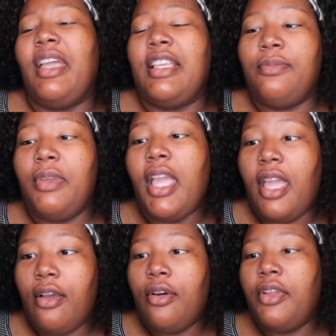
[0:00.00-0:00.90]

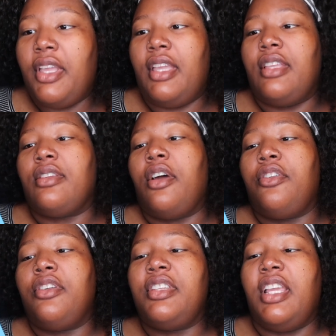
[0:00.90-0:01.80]
SPL is
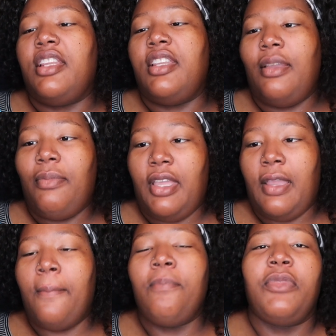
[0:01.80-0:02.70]
110 dB.